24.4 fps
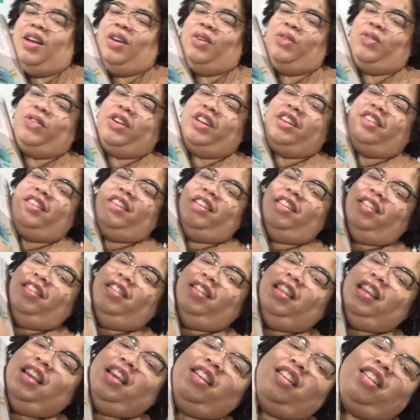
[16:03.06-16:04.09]
which
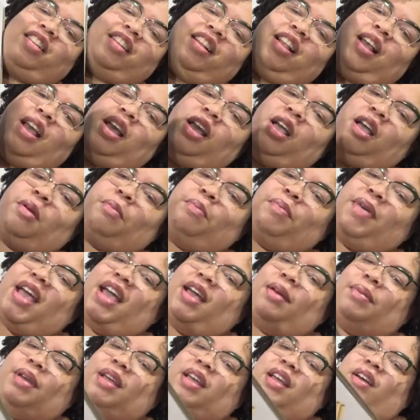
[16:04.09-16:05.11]
is this
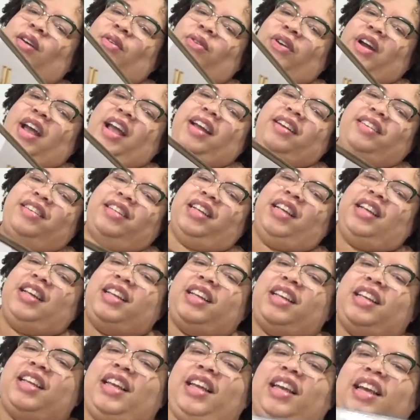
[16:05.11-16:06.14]
baby right
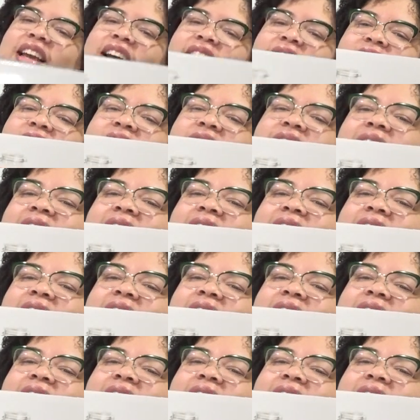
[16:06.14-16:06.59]
here.